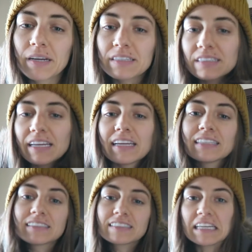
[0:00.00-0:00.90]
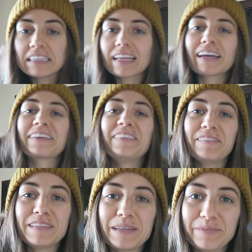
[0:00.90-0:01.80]
Like lands in like
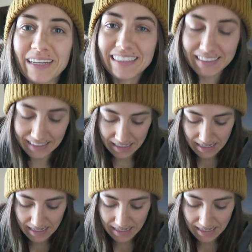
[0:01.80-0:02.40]
15 minutes.